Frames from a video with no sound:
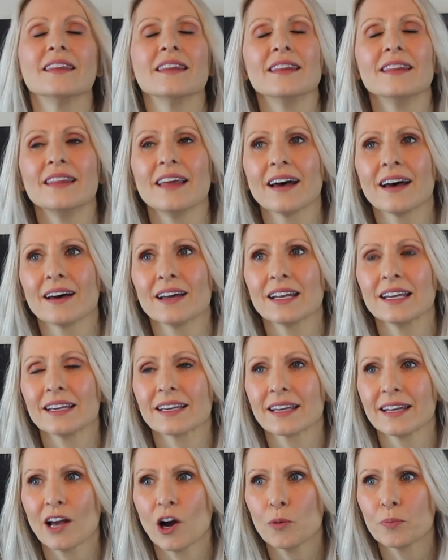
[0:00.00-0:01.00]
that it
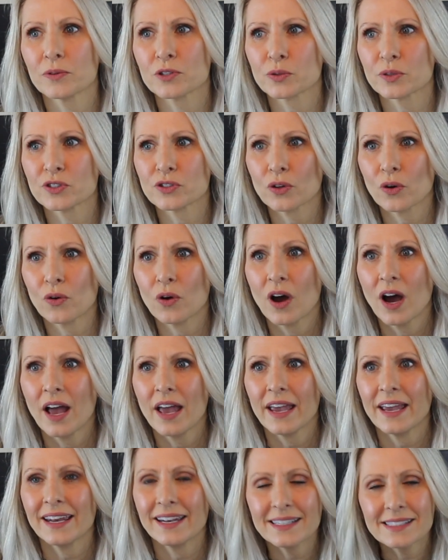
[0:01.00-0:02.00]
can help us with. So
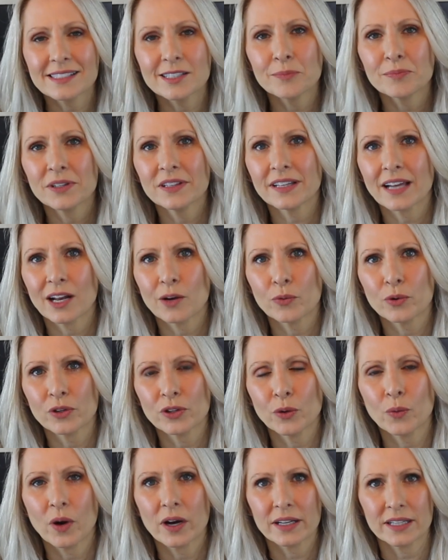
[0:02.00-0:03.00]
it is something that I
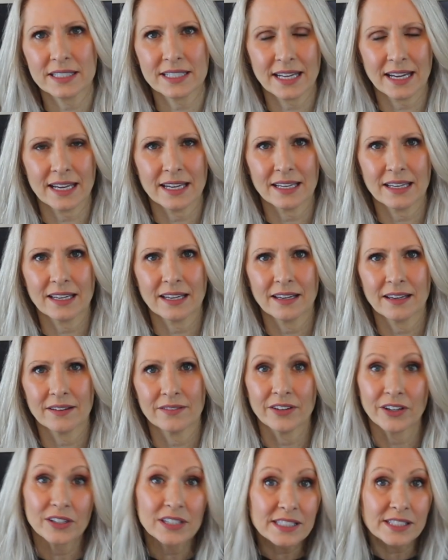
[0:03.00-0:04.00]
really want to take
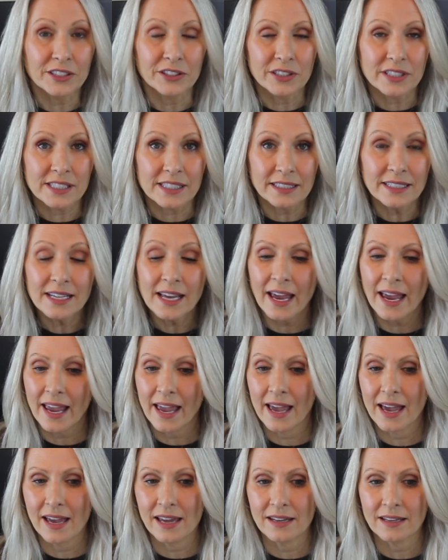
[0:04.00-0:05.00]
very seriously
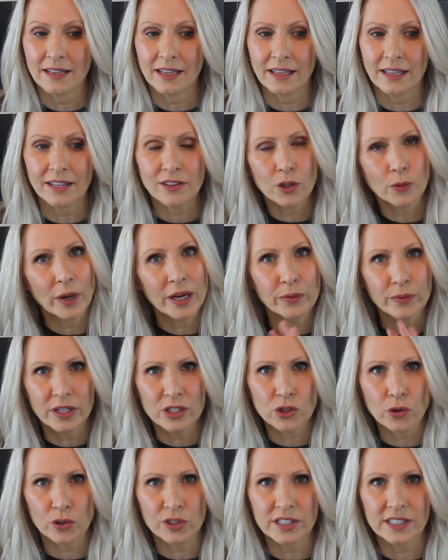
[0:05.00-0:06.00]
and get the right
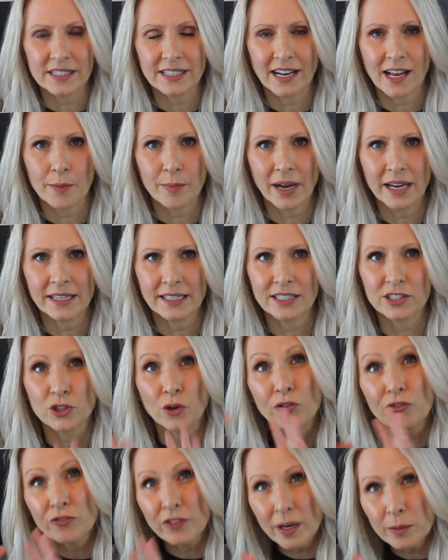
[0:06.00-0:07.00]
resources that I might need.
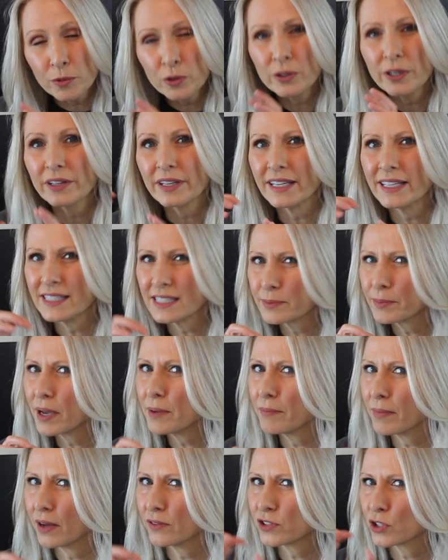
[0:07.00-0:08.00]
So February is my
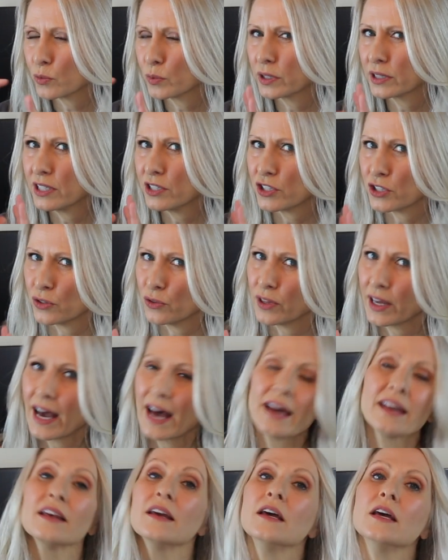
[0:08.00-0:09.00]
month to really do
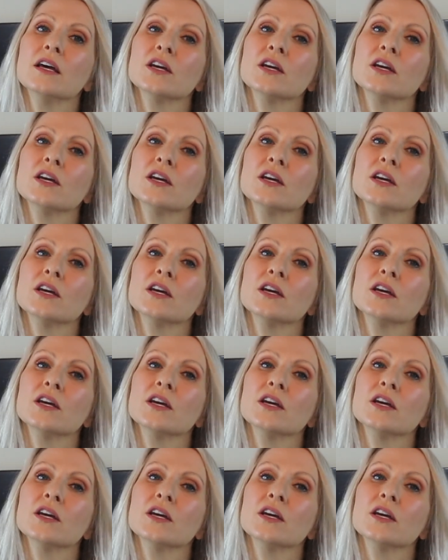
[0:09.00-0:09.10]
that.